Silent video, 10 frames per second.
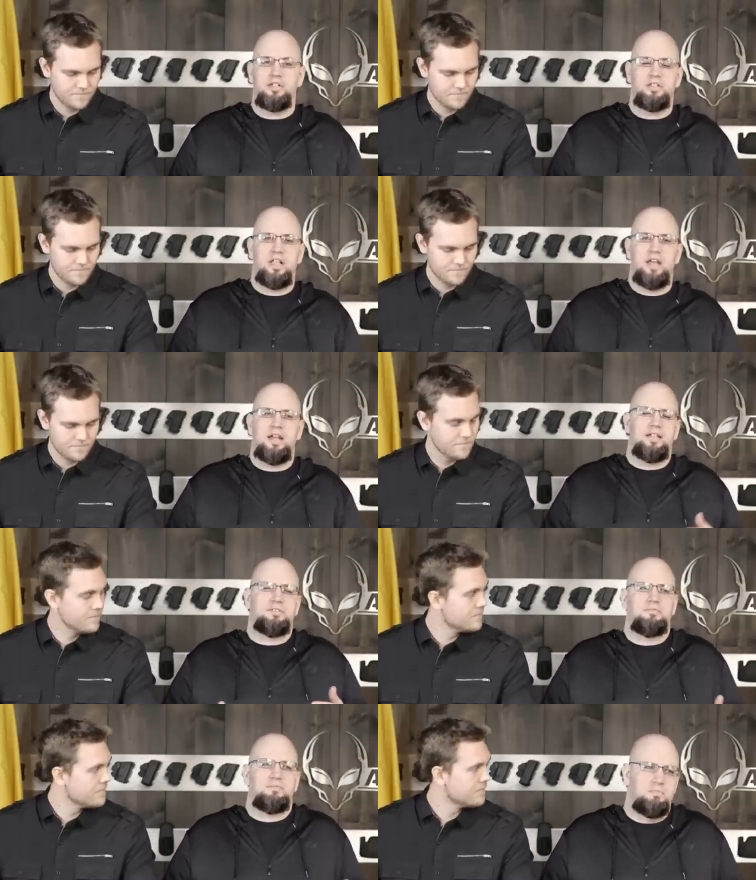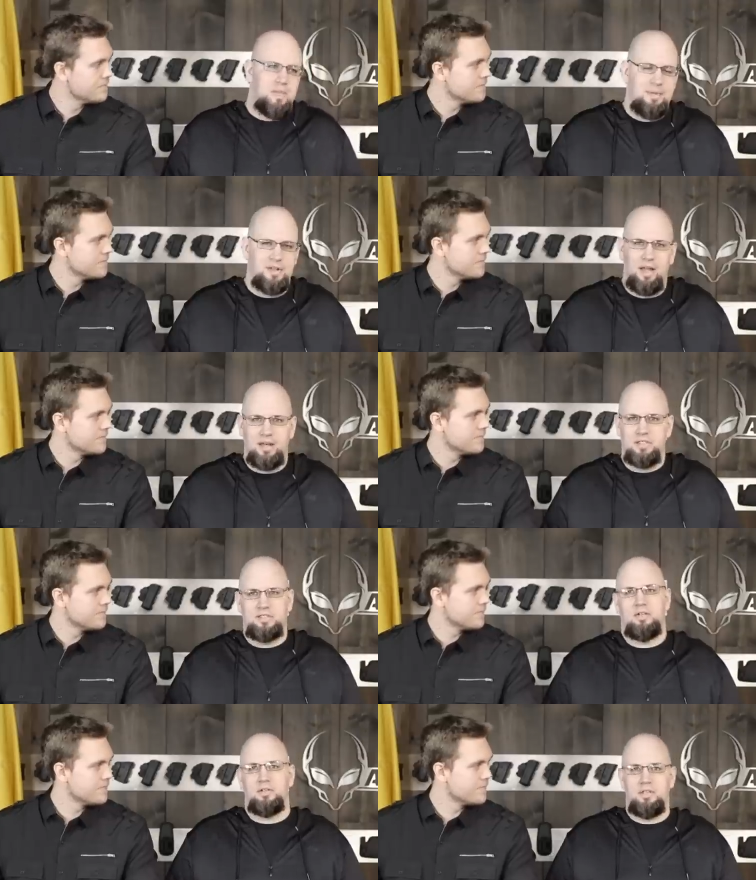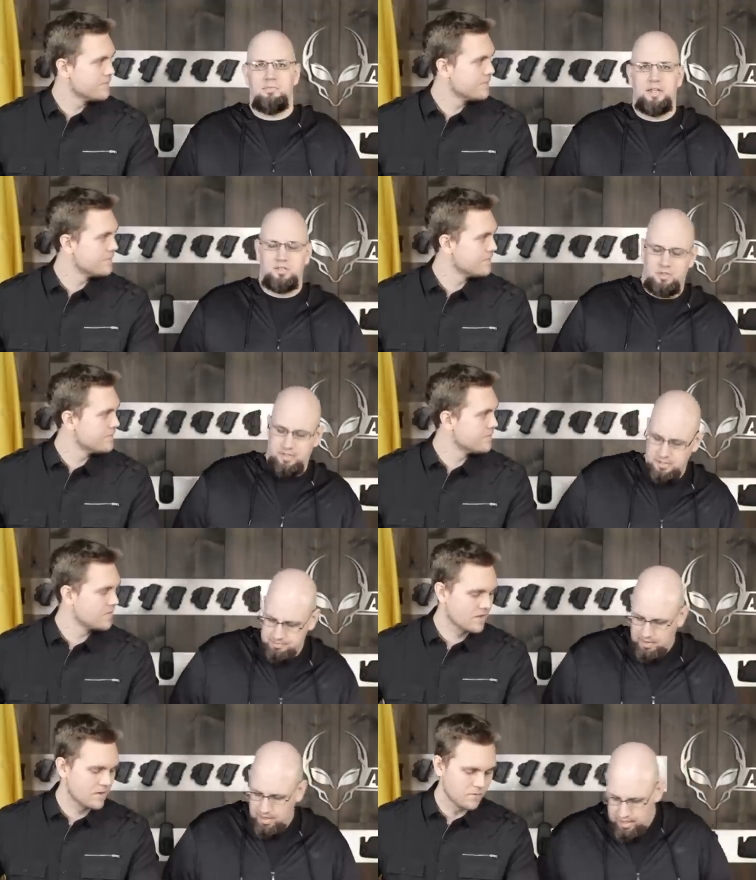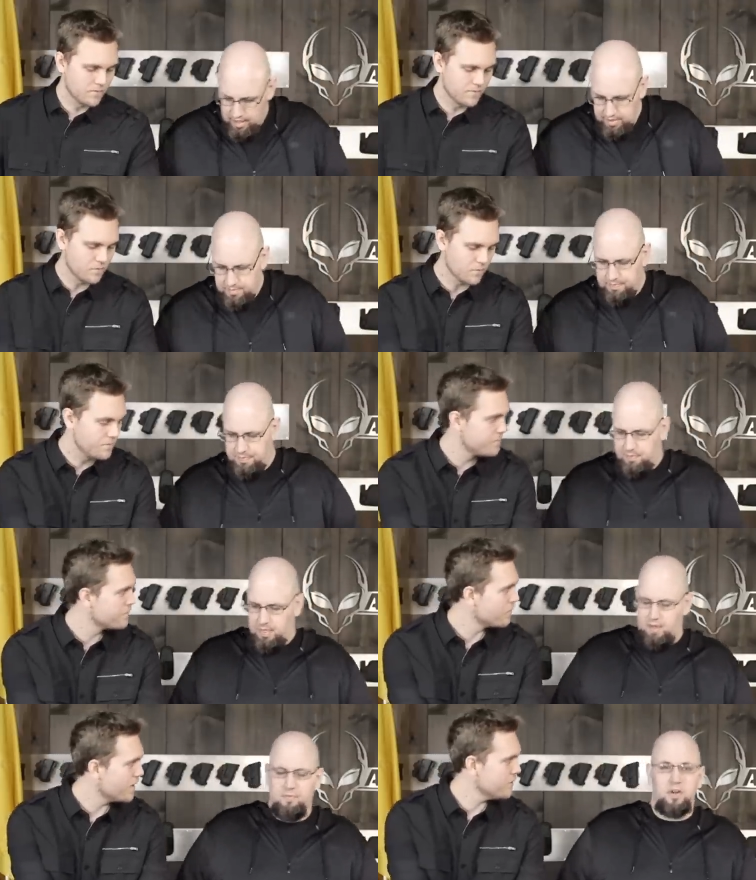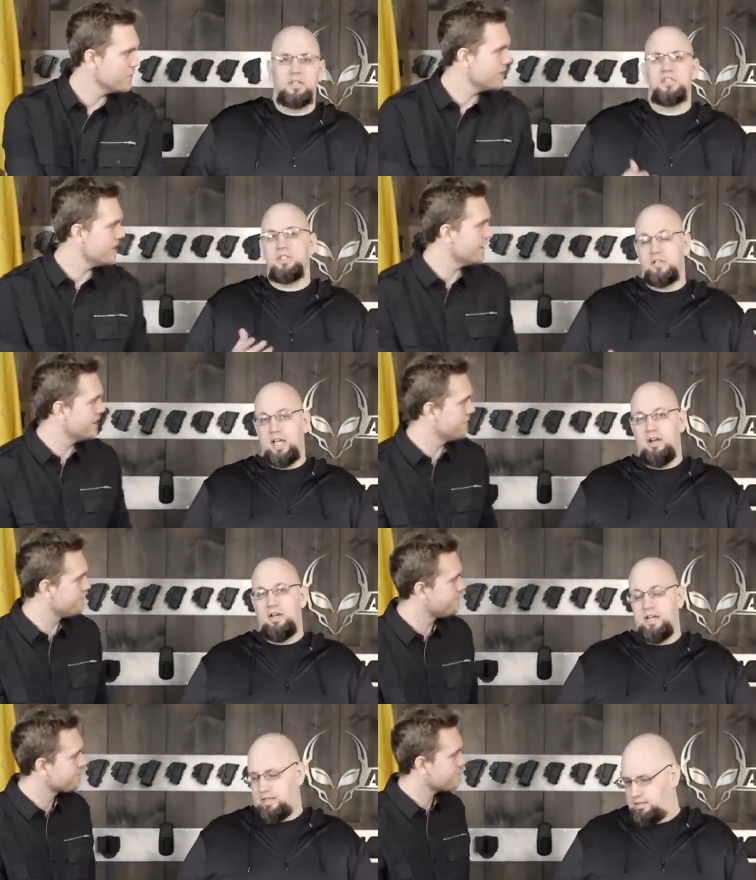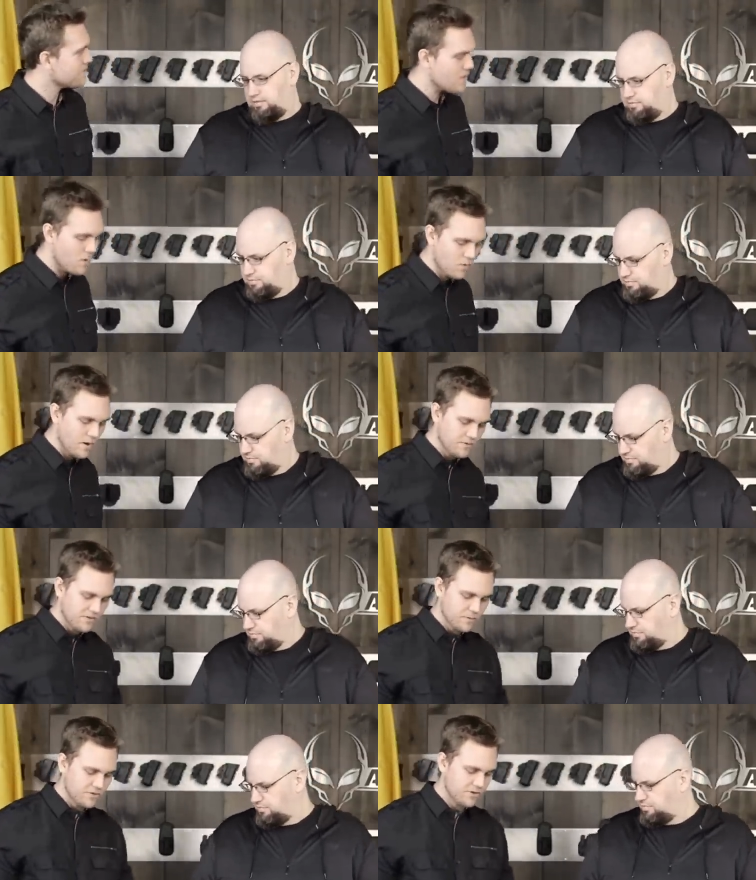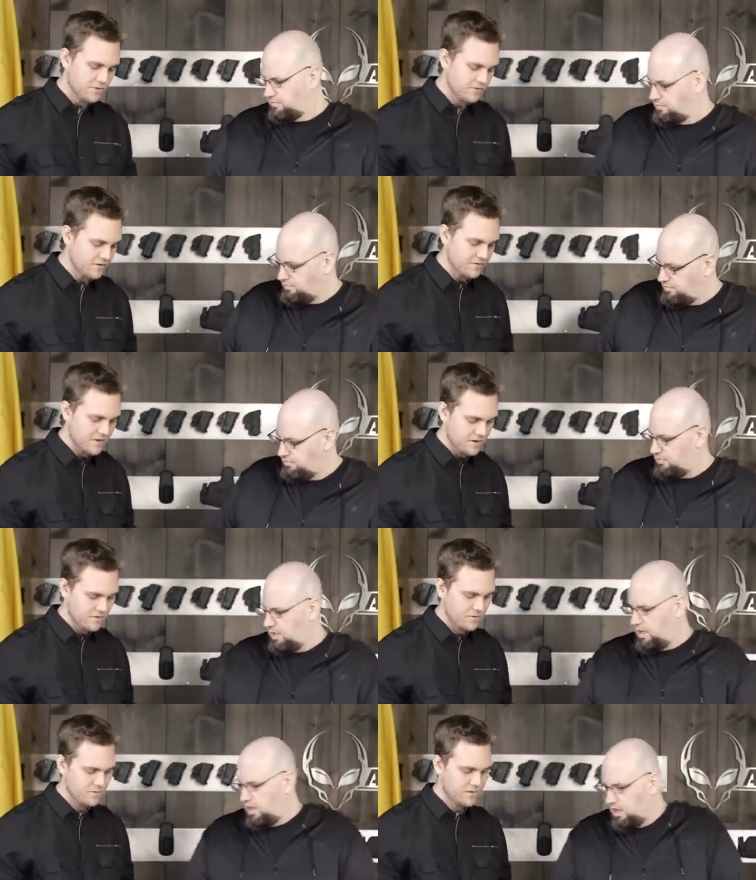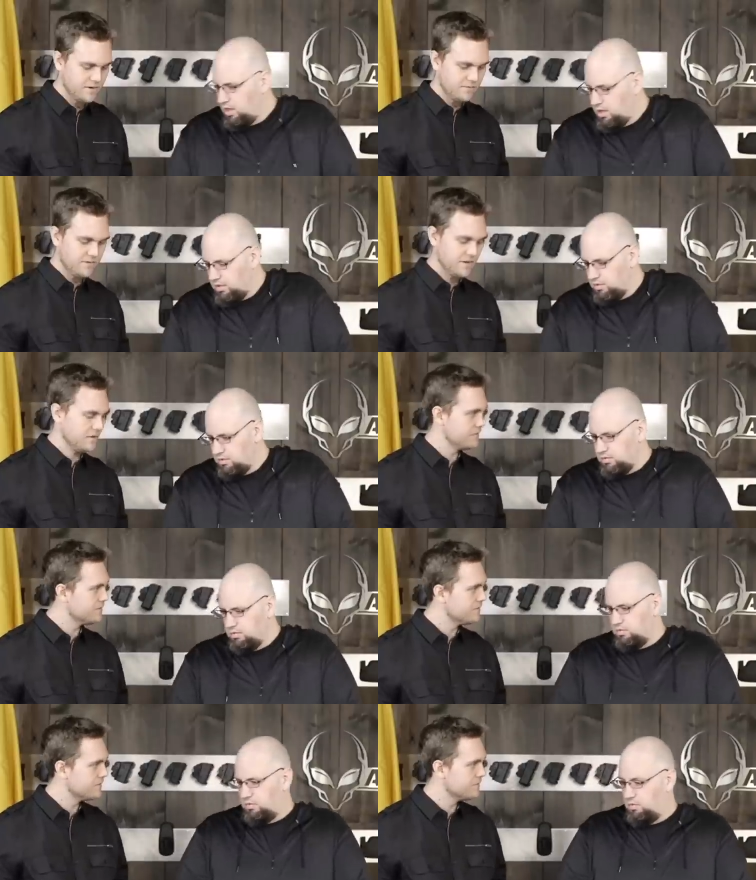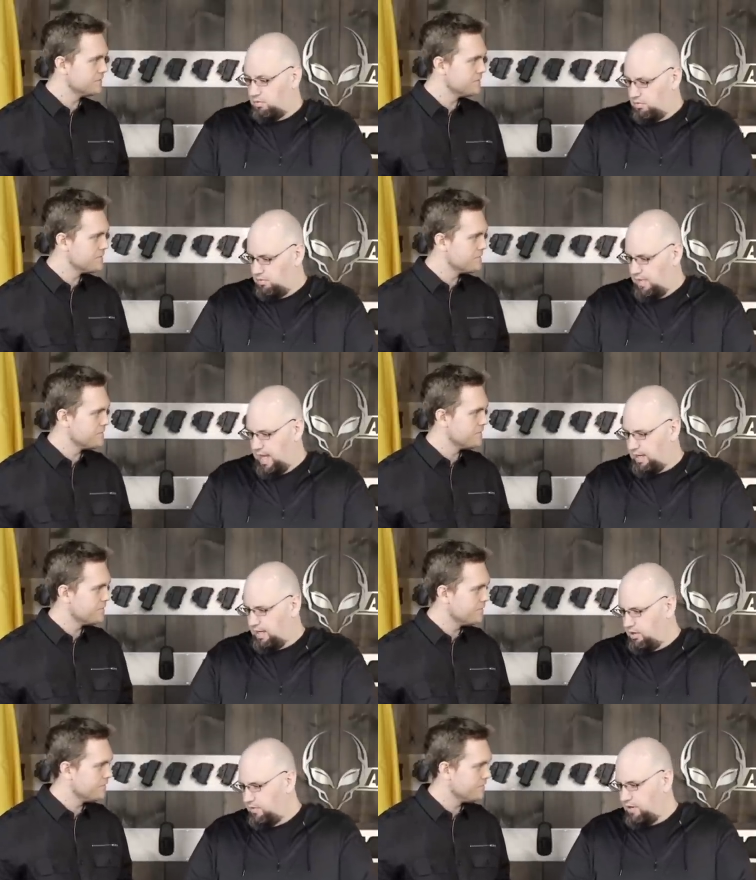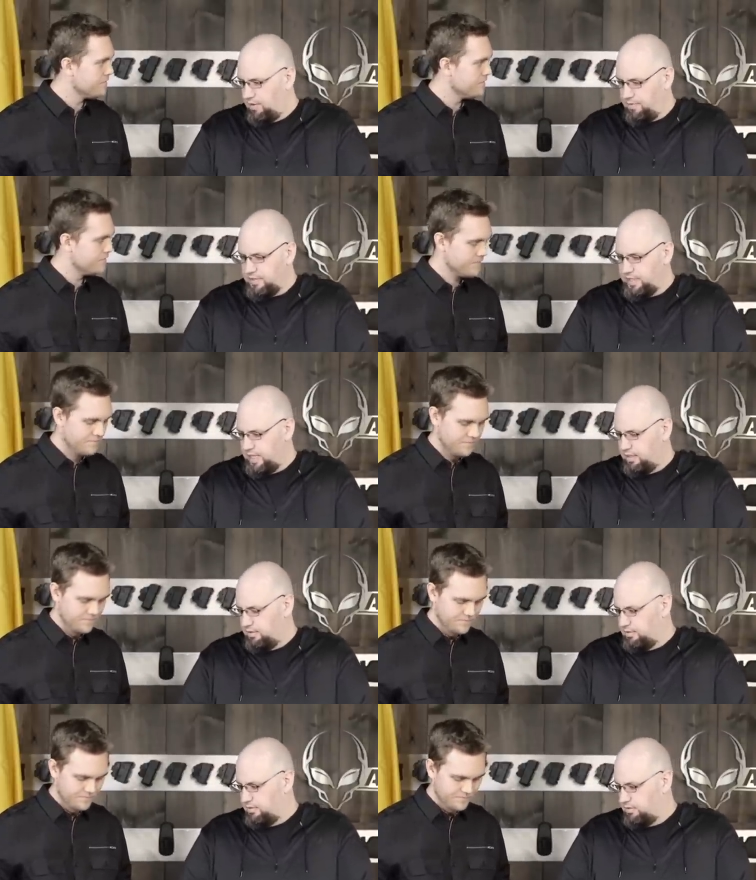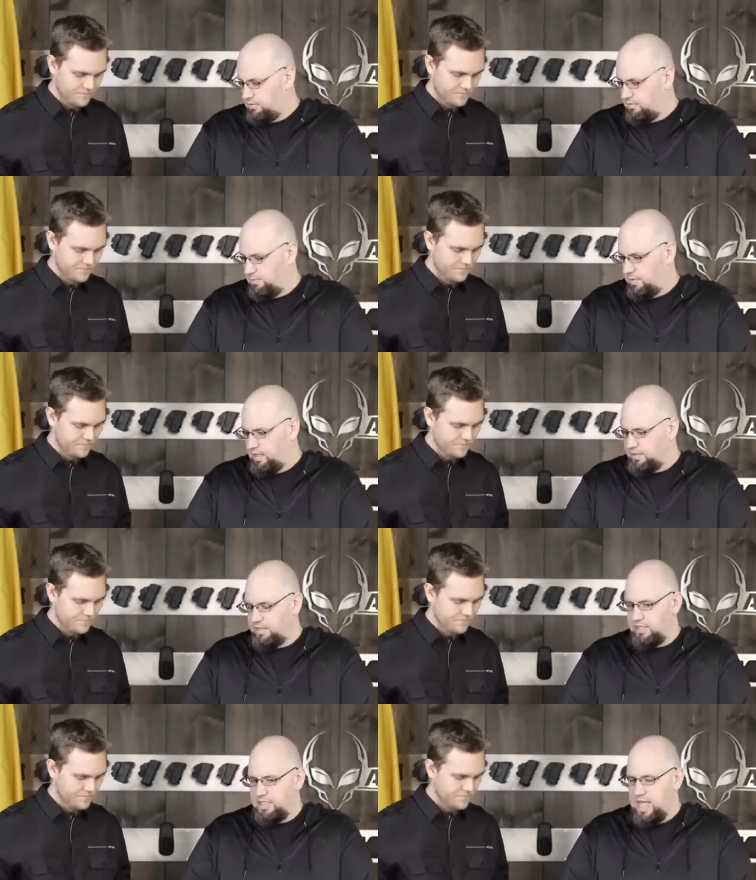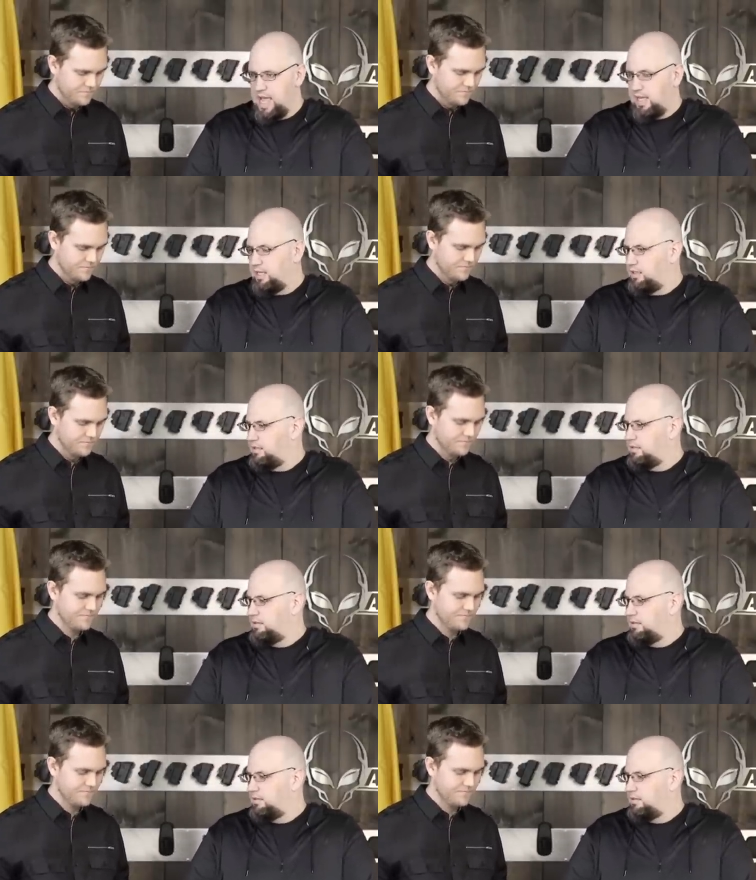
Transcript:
Speaker 1: It's just that it's maybe not necessarily the best choice why for concealed would, uh, carry gun.
Speaker 2: Why would someone choose this gun over a different Sig?
Speaker 1: That gun over a different Sig? Well, because it's a tank.